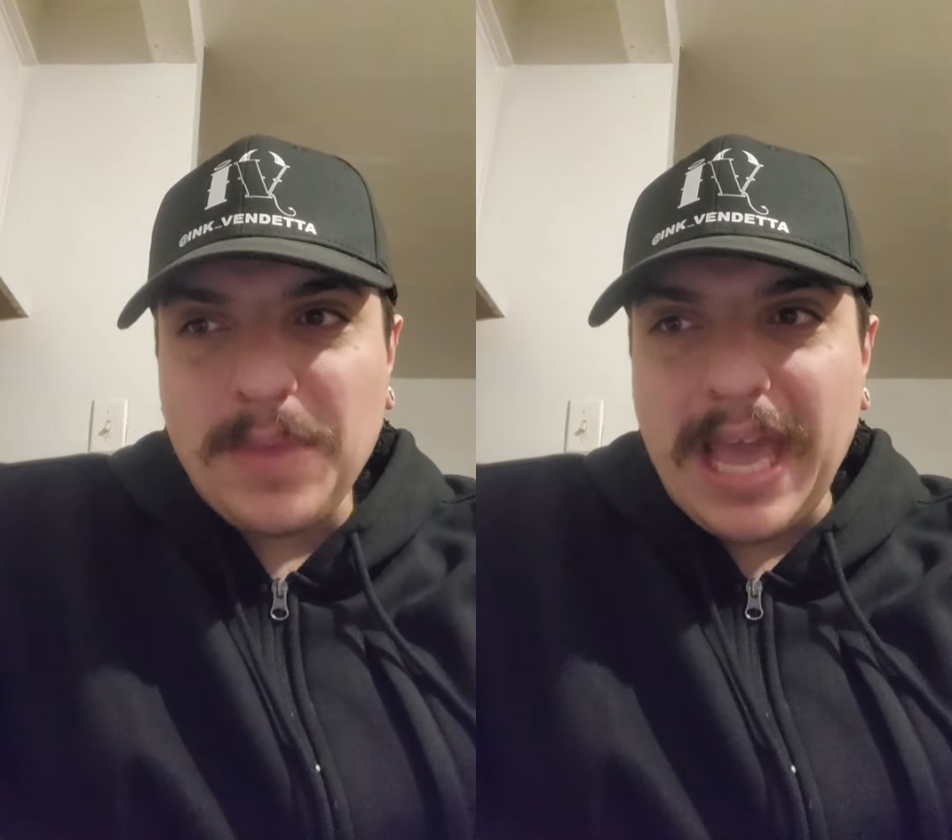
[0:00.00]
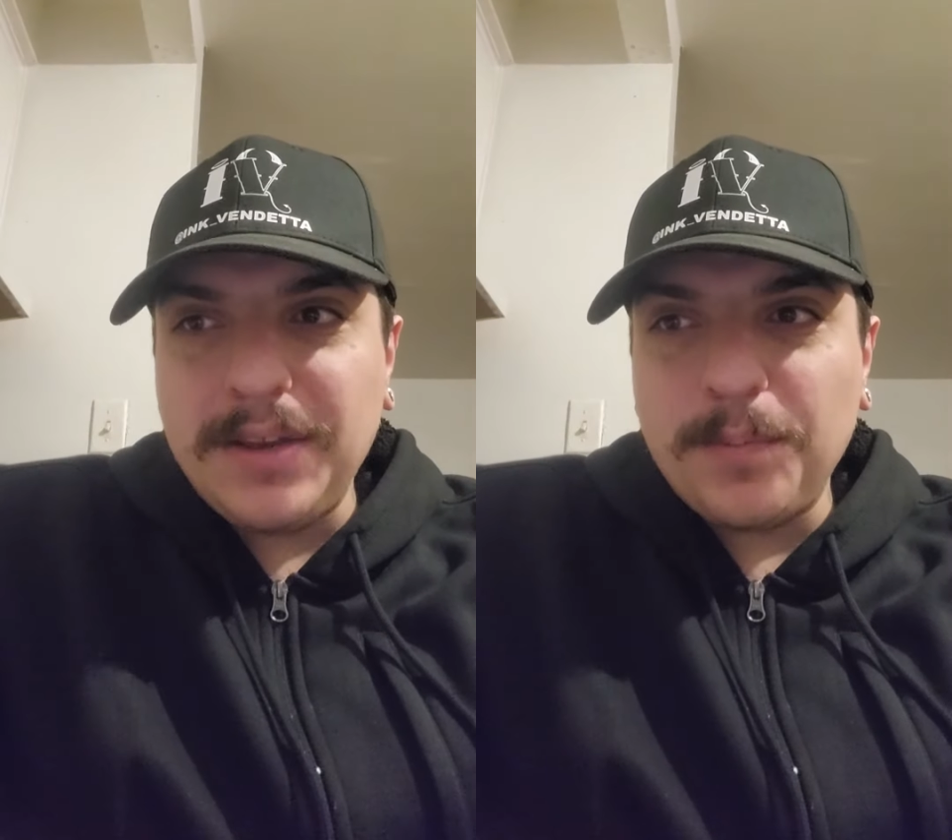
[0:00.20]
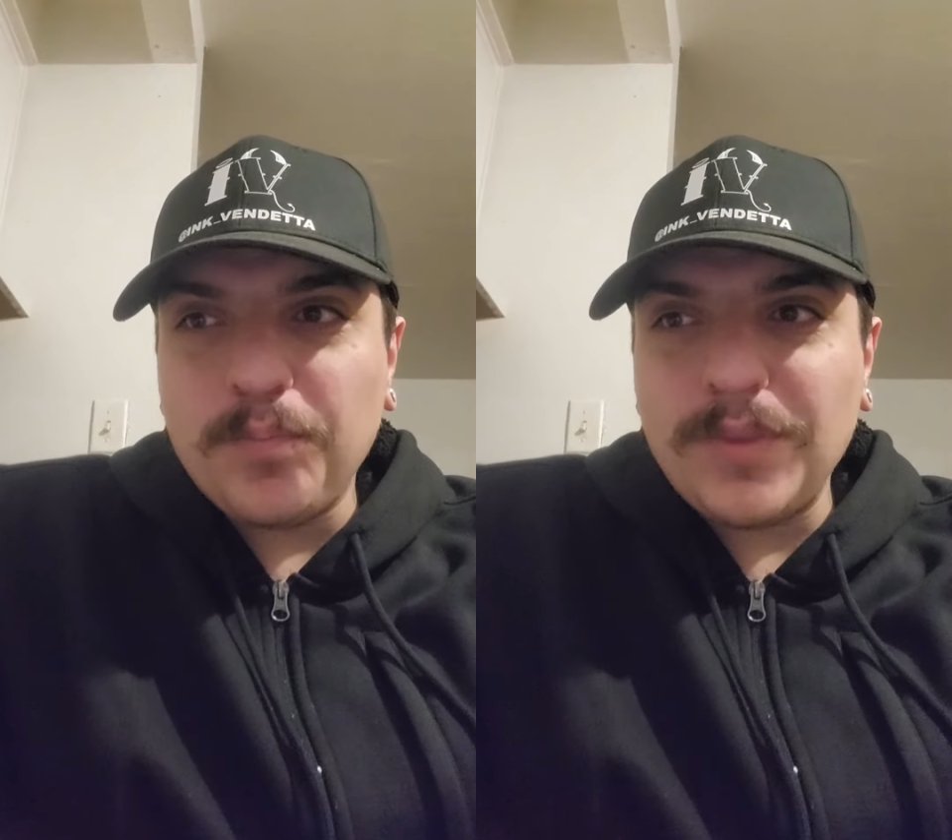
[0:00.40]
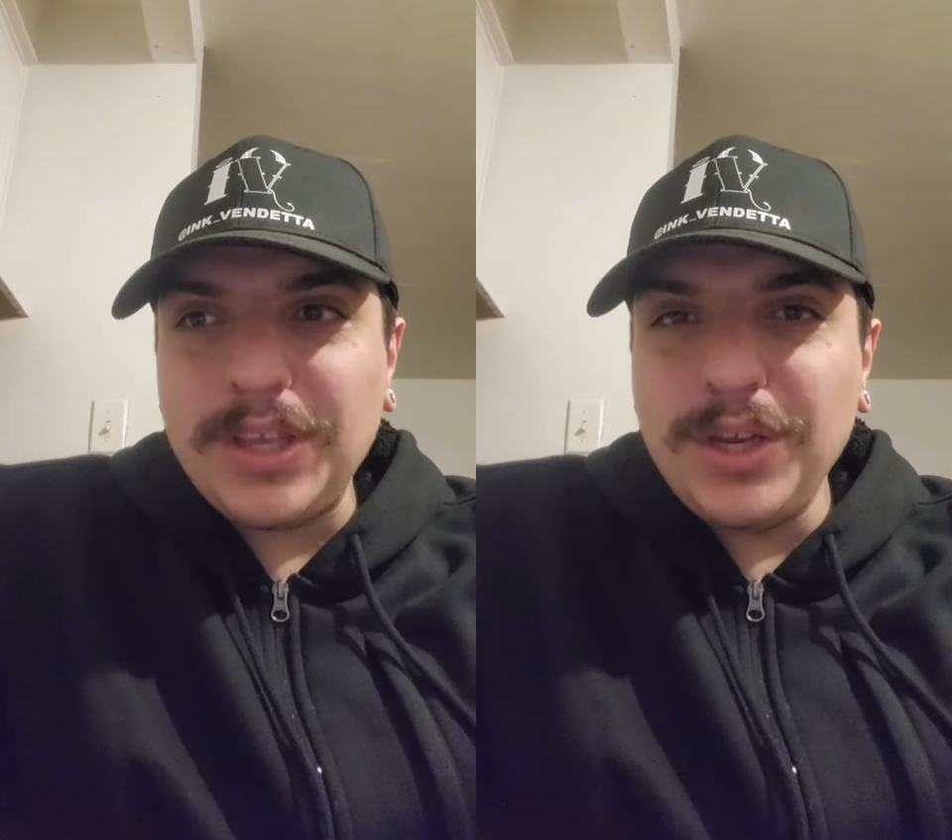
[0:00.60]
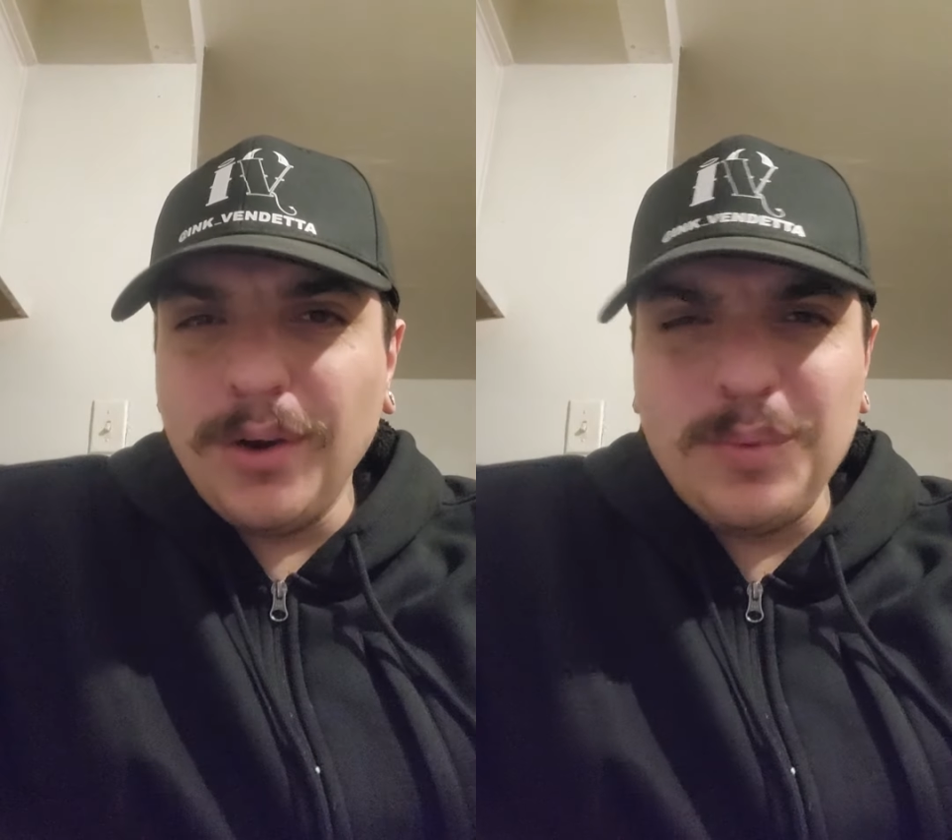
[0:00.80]
And
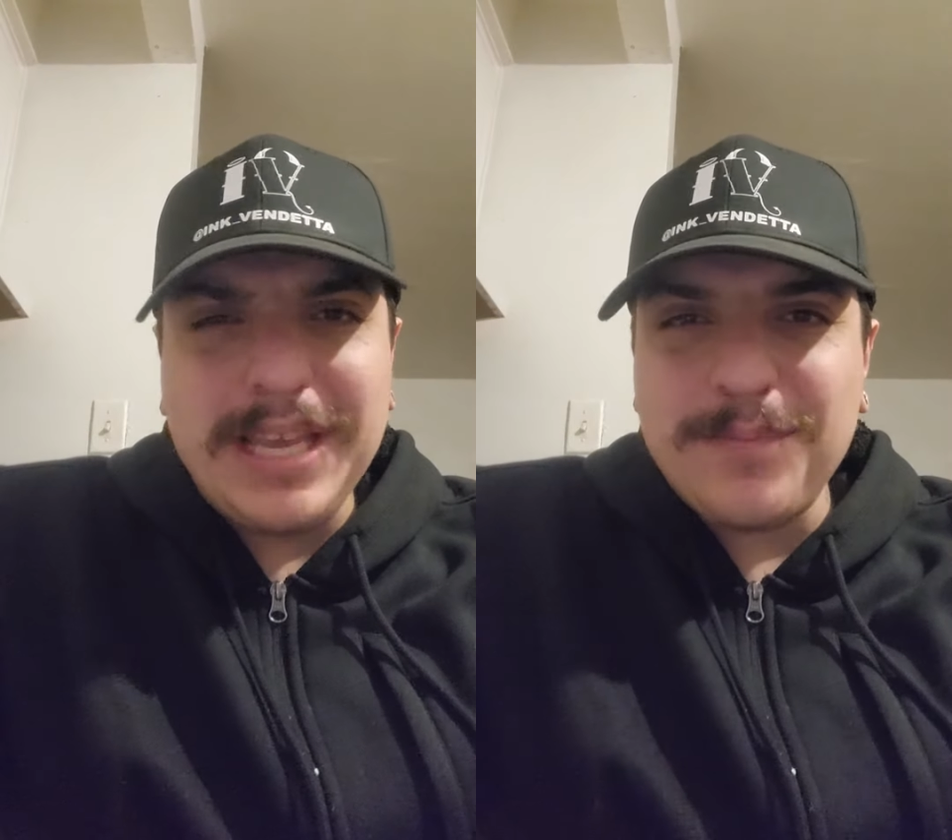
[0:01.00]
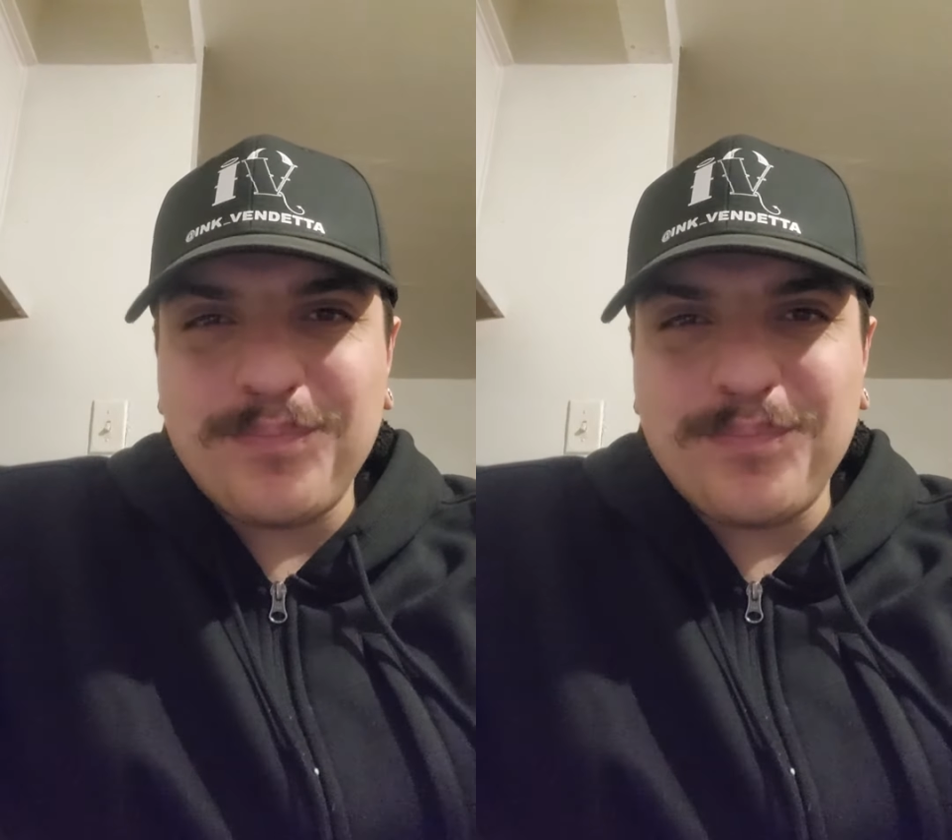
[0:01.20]
you know,